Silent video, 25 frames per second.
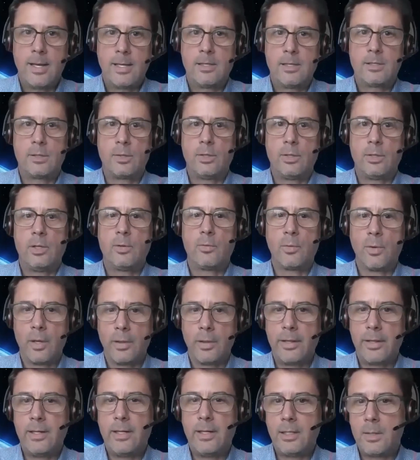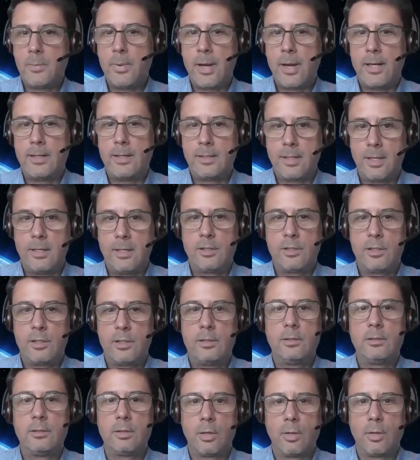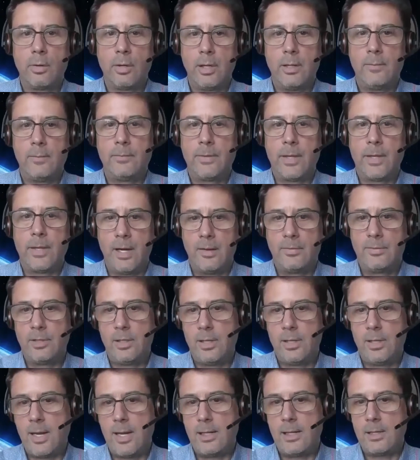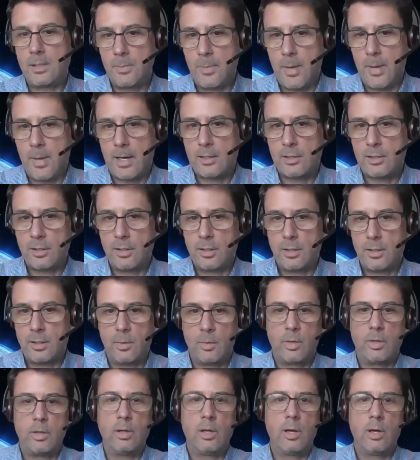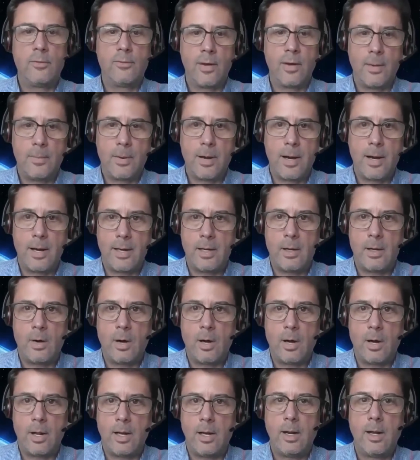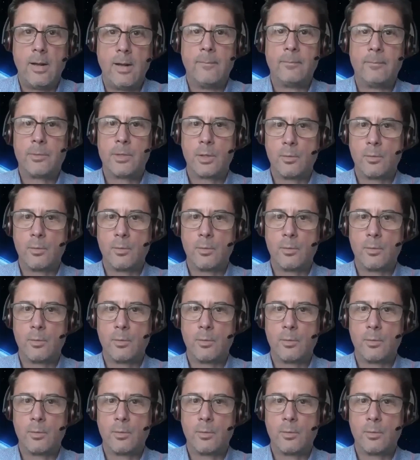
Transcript: And so you really need to pay attention during an FDA inspection or a notified body audit